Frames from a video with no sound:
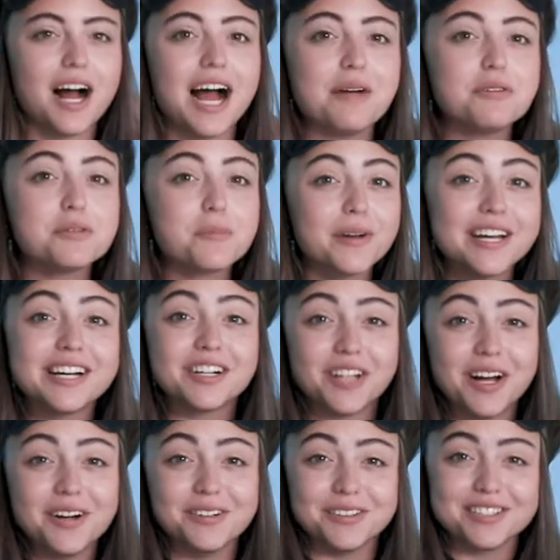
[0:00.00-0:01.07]
I was pretty
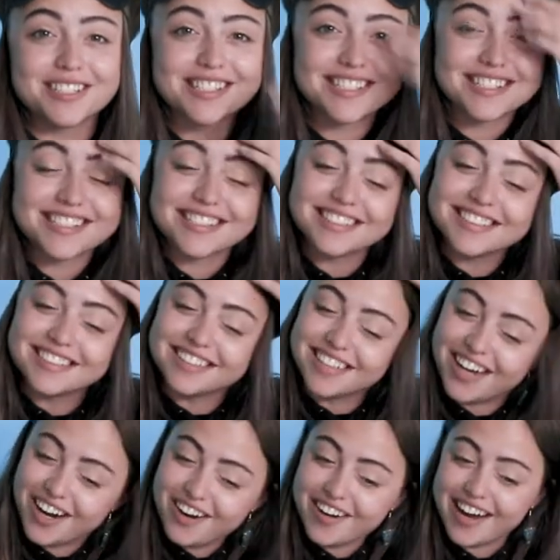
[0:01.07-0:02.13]
close.
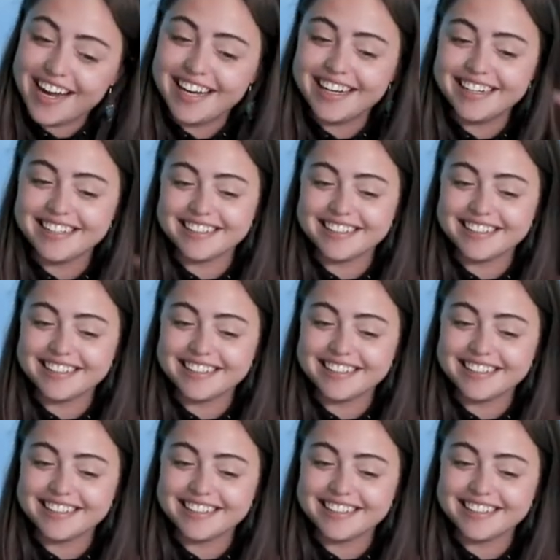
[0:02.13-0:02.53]
All right.